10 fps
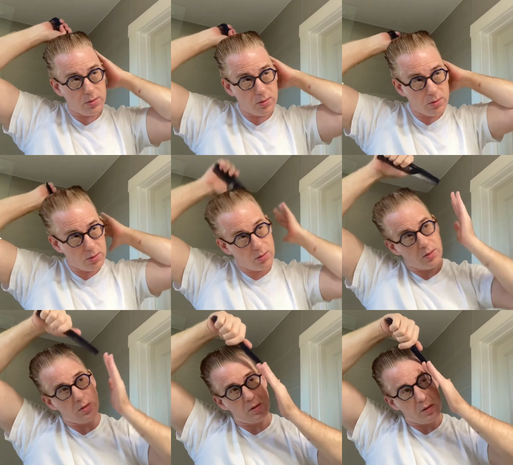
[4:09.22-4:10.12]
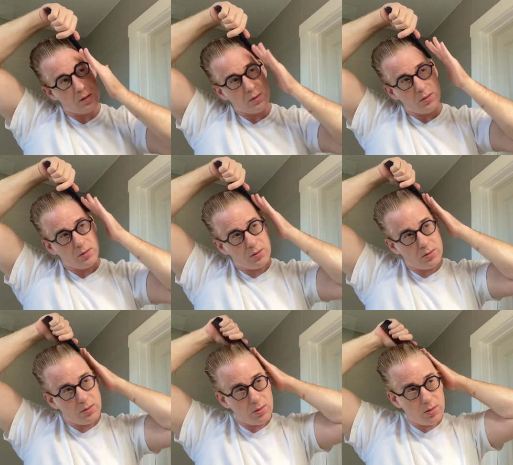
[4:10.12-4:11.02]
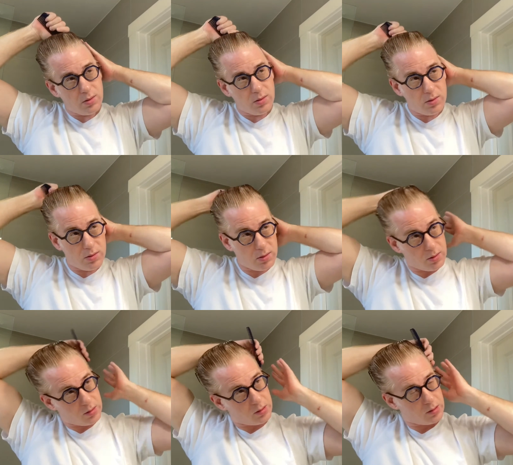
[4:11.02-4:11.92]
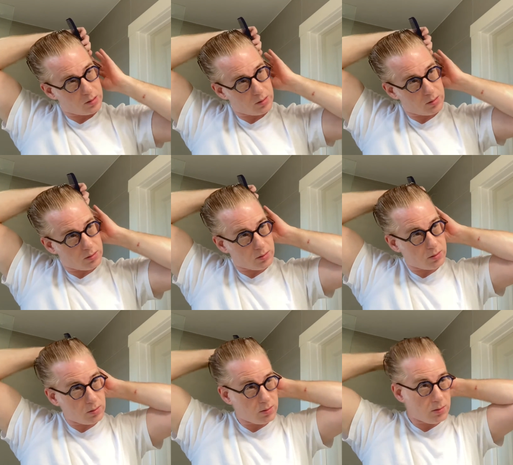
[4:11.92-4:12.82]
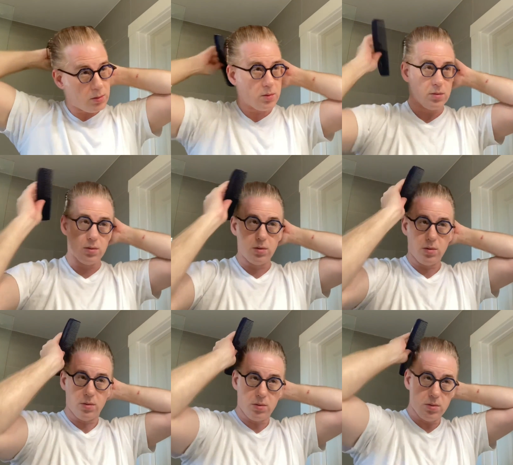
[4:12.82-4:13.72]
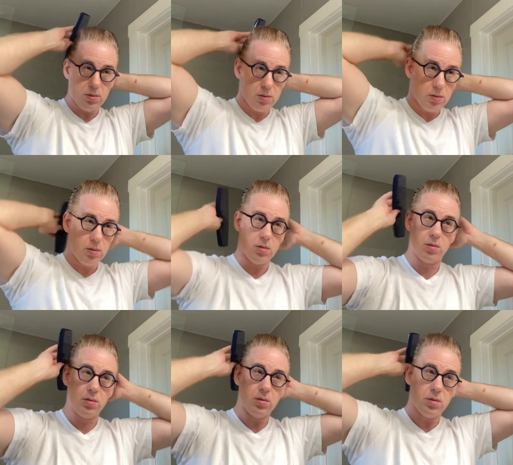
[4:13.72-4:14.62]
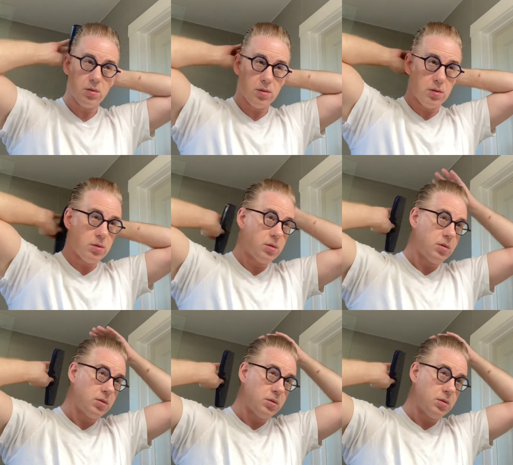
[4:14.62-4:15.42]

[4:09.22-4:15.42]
(no one is talking)